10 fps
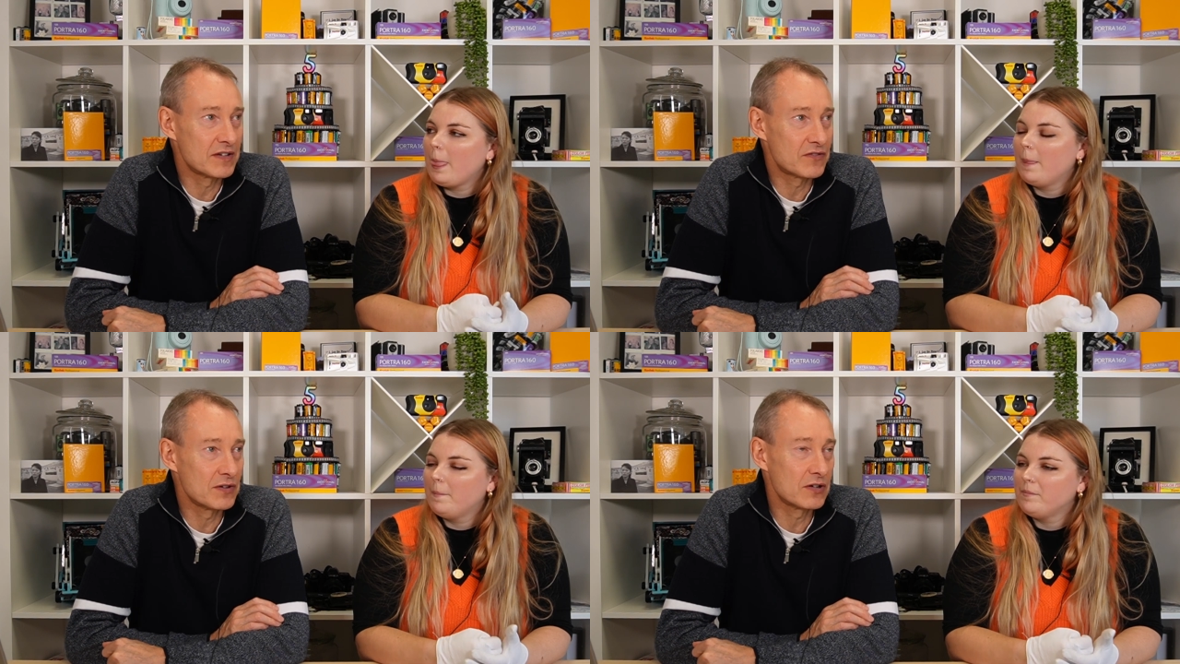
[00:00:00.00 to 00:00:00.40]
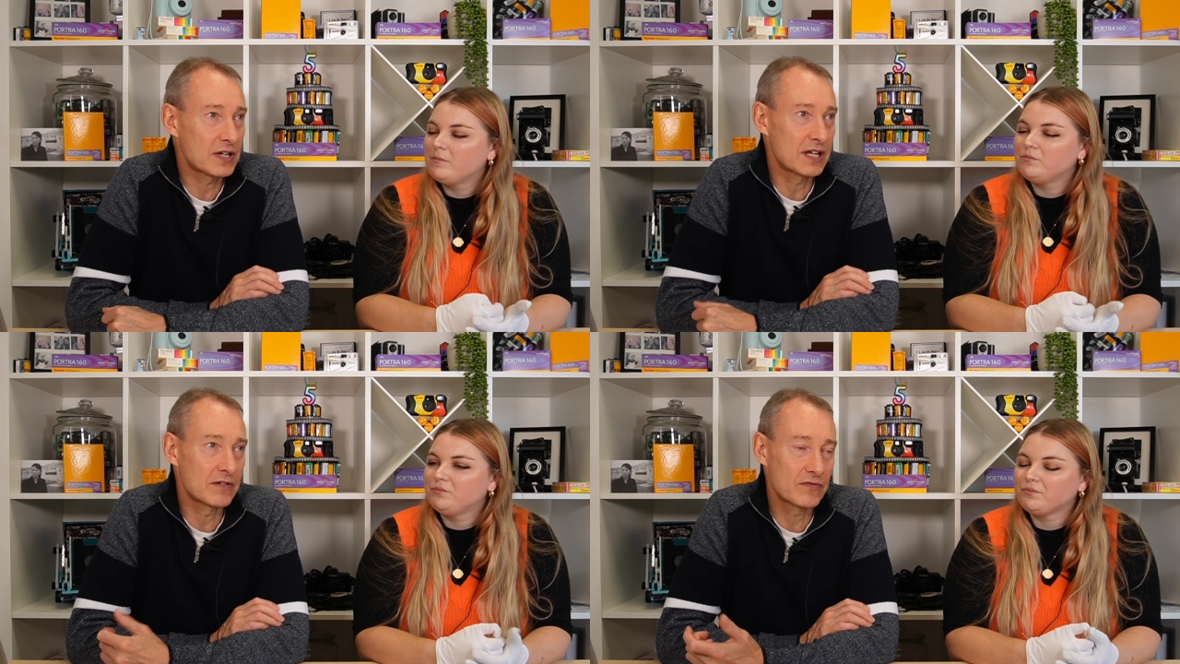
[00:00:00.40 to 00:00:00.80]
Speaker 1: if you're
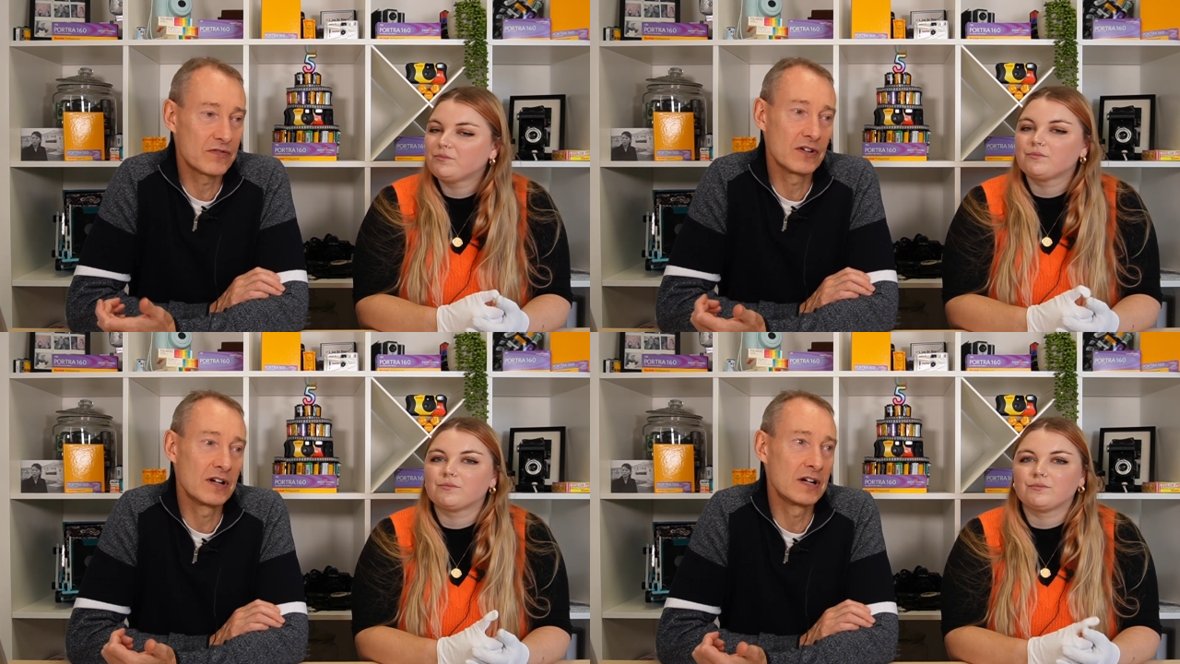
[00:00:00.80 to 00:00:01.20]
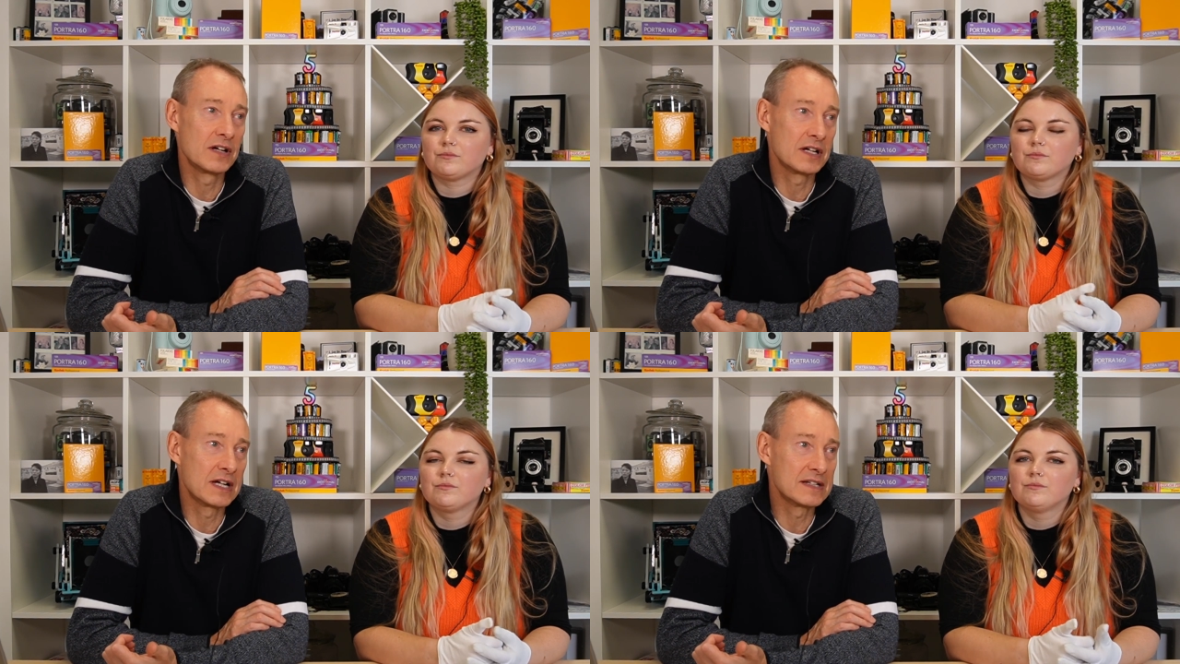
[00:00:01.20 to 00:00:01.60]
looking for,
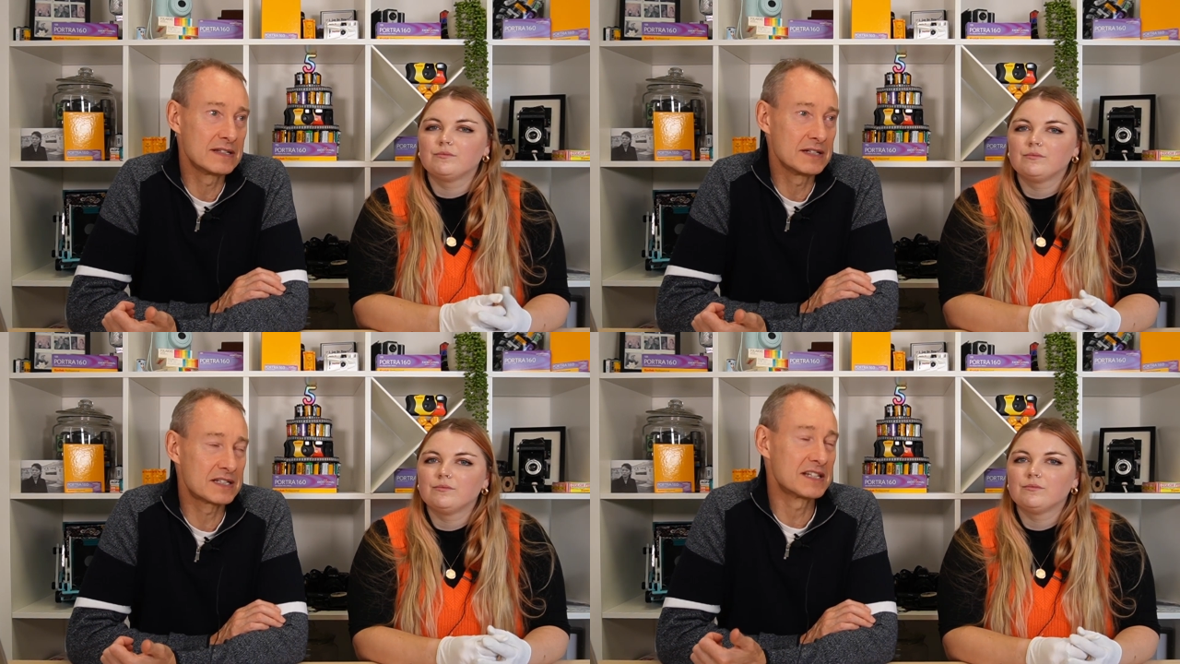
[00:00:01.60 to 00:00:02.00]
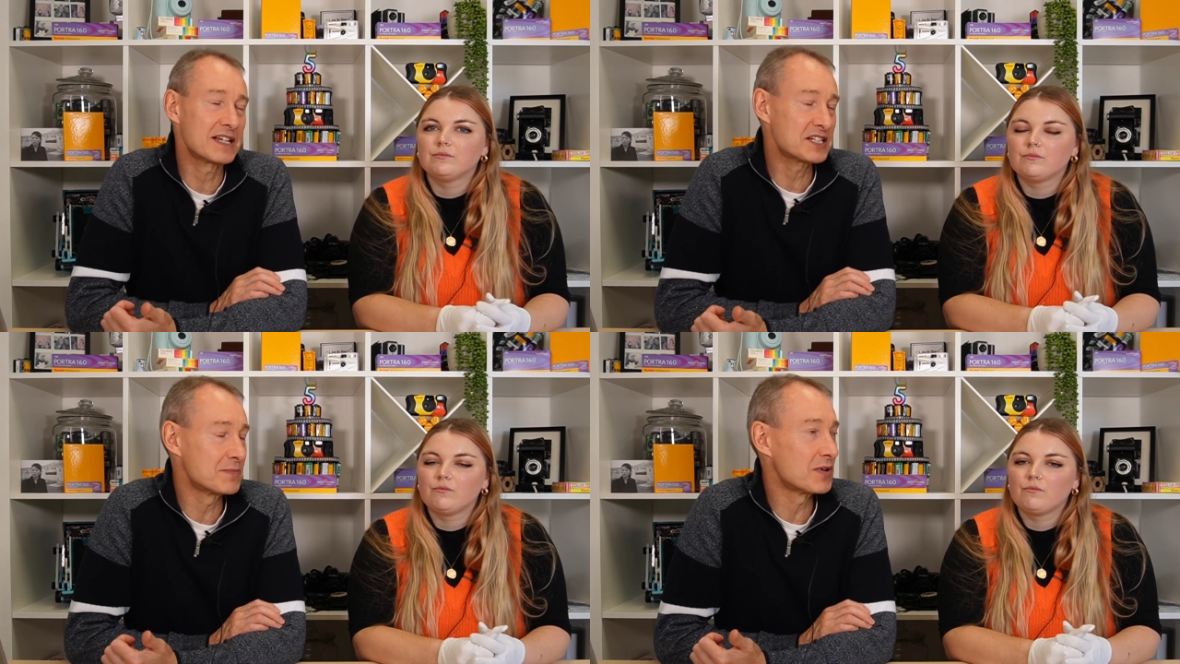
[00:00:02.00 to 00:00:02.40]

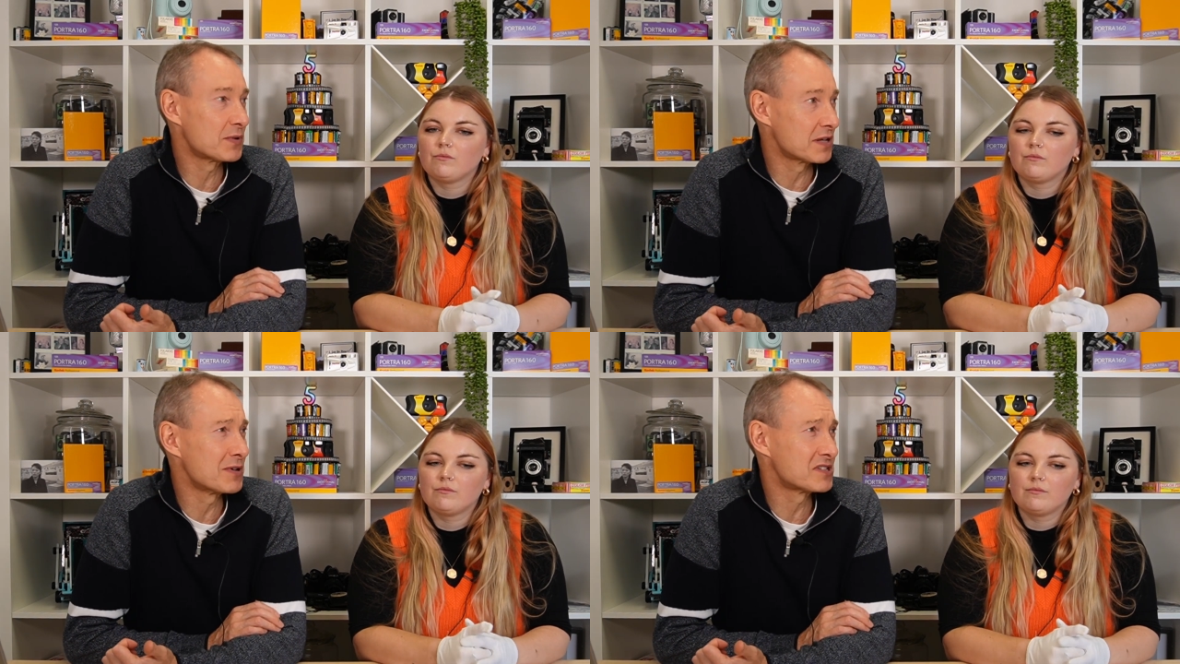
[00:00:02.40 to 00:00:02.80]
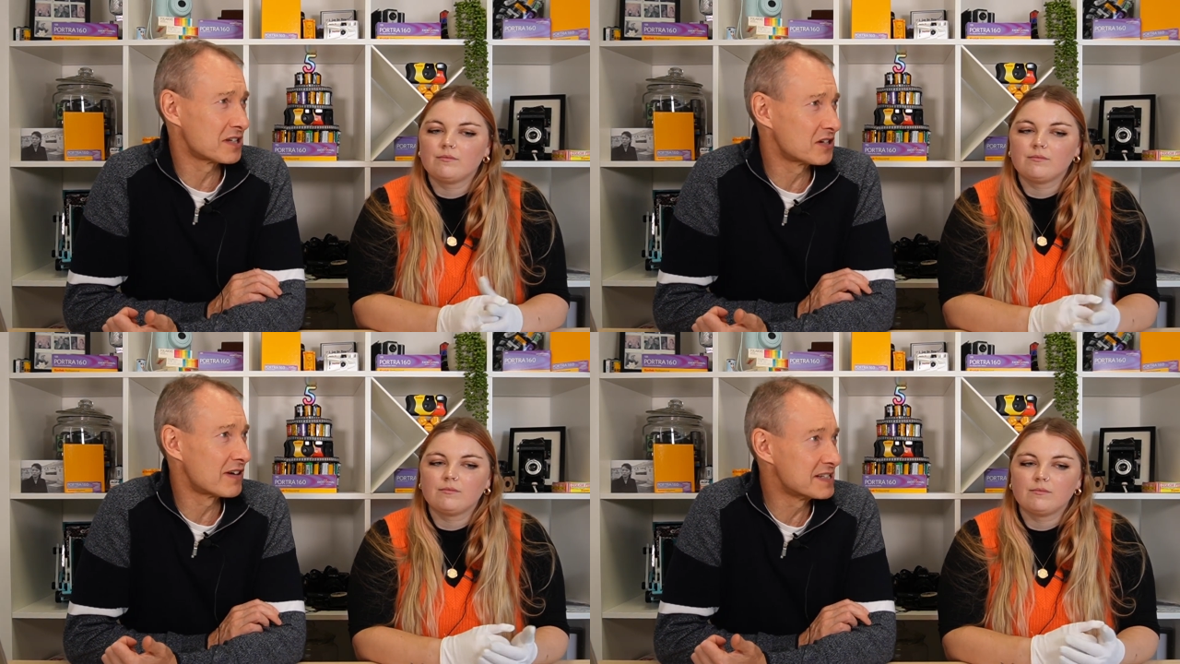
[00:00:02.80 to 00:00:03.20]
it's actually one of the most
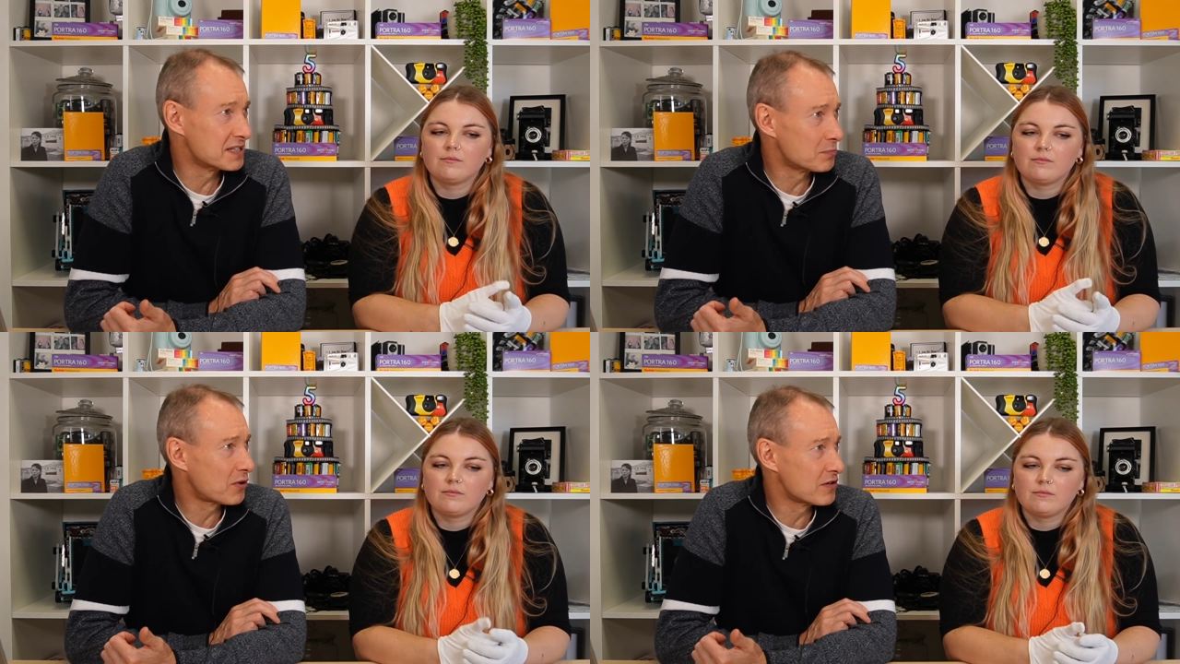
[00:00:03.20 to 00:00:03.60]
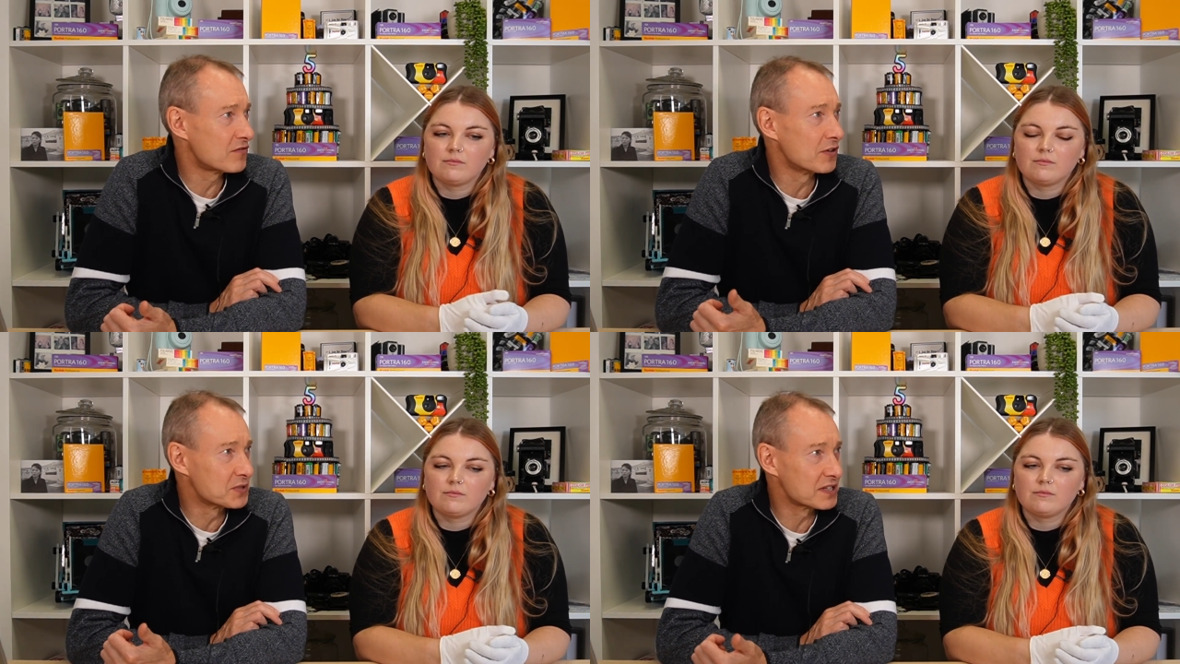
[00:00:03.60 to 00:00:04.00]
underrated pro
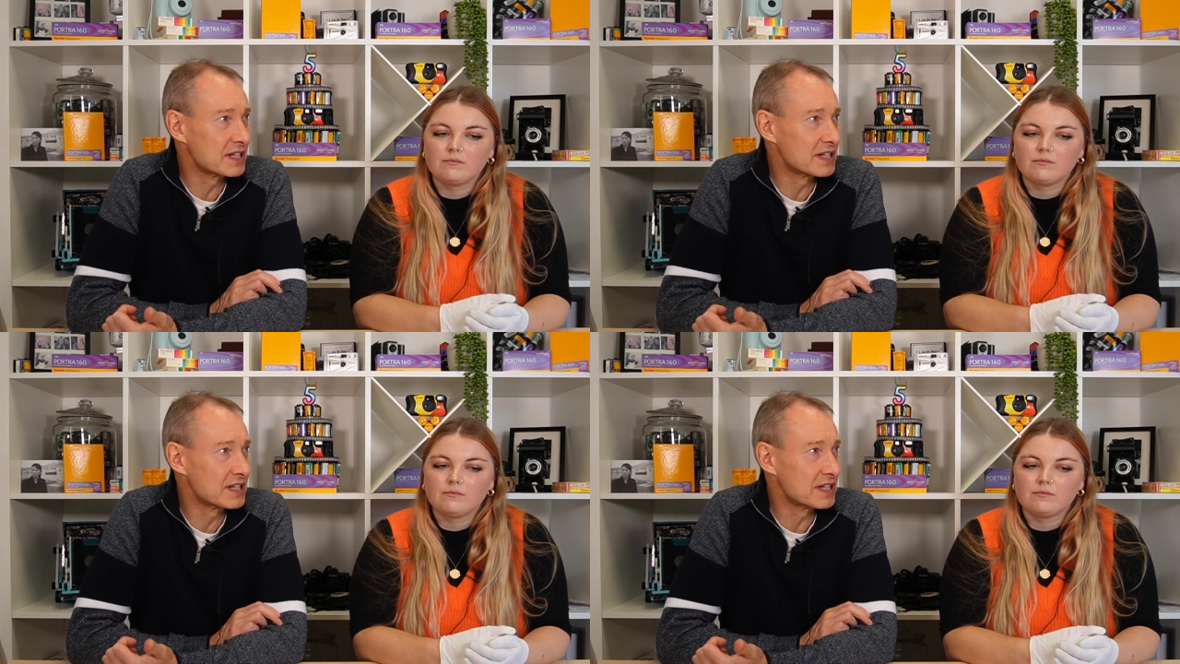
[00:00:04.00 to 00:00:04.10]
films,